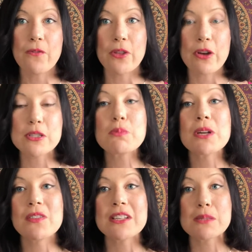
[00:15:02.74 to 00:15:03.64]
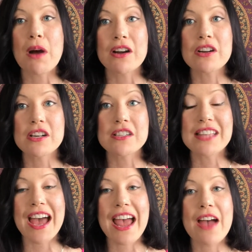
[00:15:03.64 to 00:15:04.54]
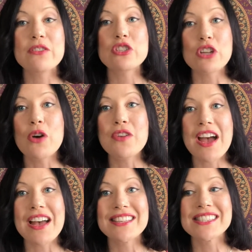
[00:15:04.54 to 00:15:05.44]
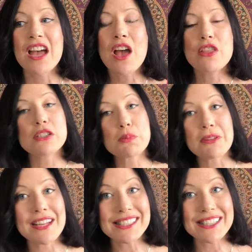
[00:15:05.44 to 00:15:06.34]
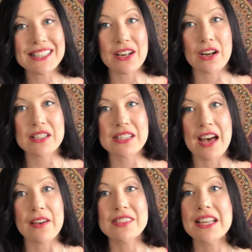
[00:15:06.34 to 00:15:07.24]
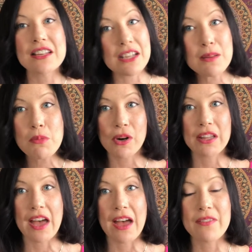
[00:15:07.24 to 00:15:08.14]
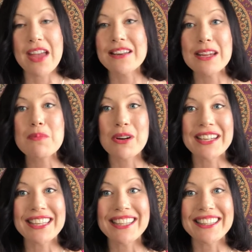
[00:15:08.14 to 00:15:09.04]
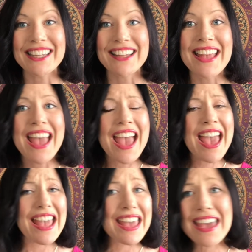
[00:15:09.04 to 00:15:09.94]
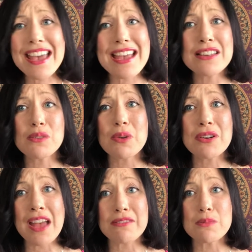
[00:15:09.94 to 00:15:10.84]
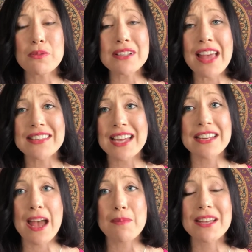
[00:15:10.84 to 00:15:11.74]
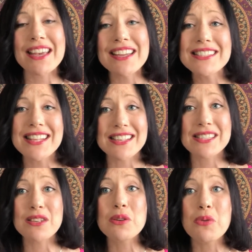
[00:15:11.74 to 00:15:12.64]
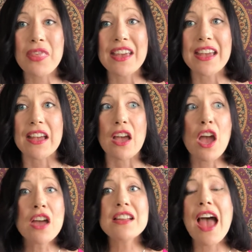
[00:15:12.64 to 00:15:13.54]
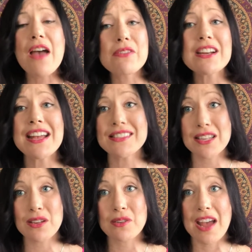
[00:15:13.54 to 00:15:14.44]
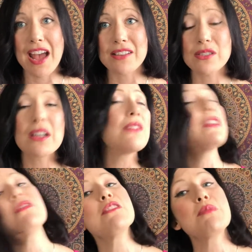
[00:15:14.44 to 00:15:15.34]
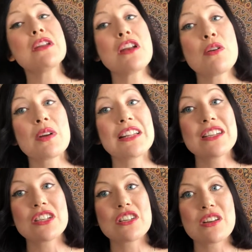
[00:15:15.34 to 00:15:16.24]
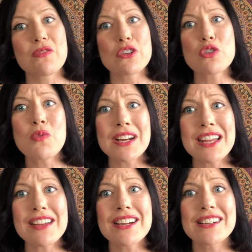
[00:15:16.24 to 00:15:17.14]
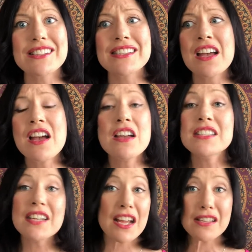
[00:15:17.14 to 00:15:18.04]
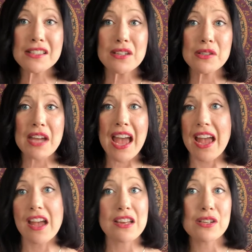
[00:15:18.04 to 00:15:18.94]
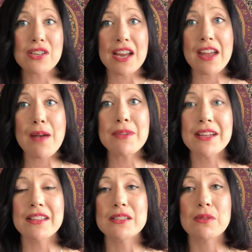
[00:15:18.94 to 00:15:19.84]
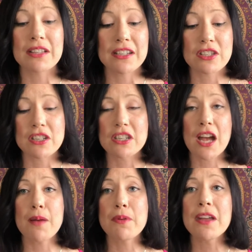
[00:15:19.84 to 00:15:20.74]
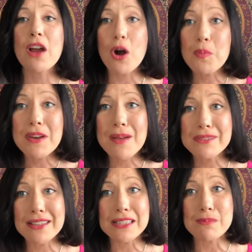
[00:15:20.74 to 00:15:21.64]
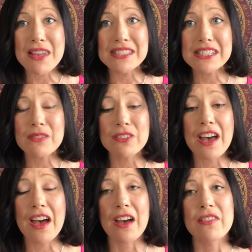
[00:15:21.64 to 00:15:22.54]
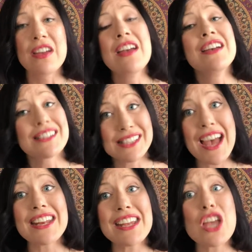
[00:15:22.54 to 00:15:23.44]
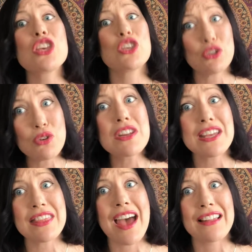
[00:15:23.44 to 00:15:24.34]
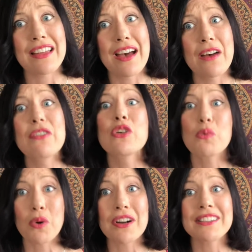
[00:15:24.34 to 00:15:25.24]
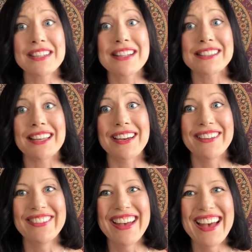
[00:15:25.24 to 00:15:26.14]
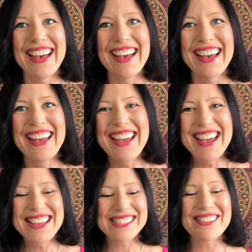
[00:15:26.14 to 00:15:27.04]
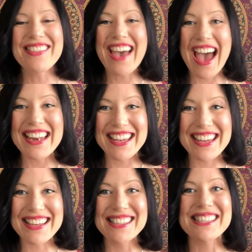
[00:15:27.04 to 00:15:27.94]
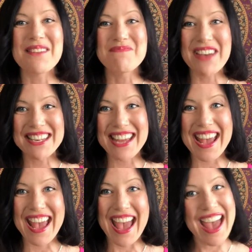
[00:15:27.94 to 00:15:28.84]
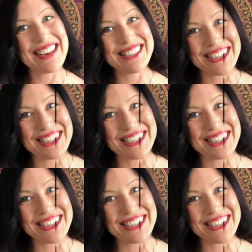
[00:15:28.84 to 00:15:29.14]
for those previous partners that have shown us those places in ourselves that need more love and need more healing. And we don't have to bring that dynamic into this new thing. Every day is a new day. So even if you've been in a relationship for 20 years, today is a new day, a new dynamic in this relationship. And open up to this message of love. Because honey, you need that love. The world needs love. So that is Monday and